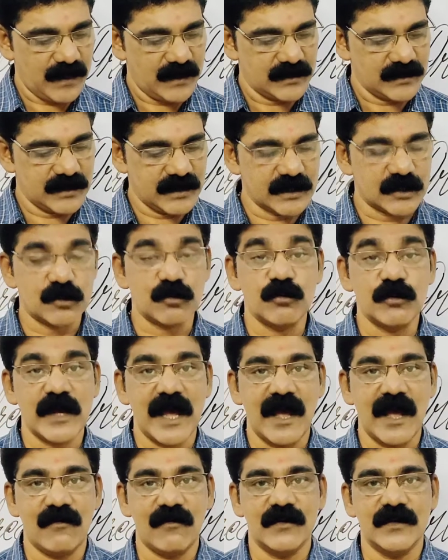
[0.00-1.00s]
She should
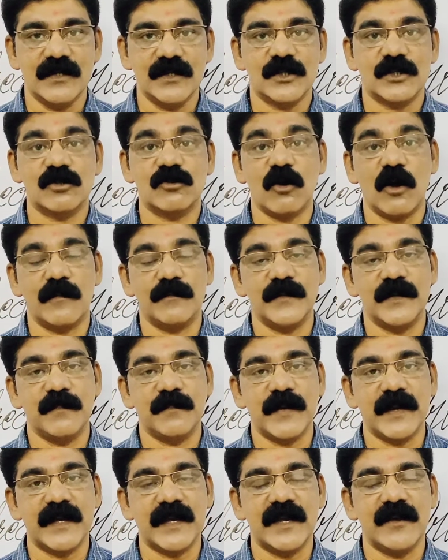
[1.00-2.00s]
have stopped
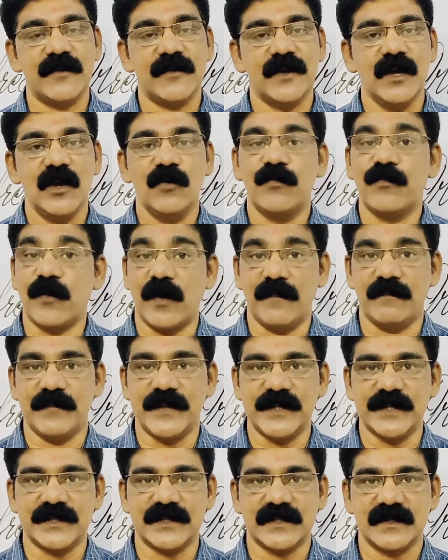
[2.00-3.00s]
Peggy from
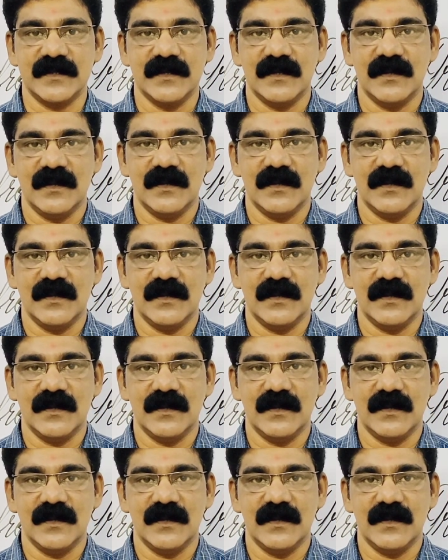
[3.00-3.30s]
this.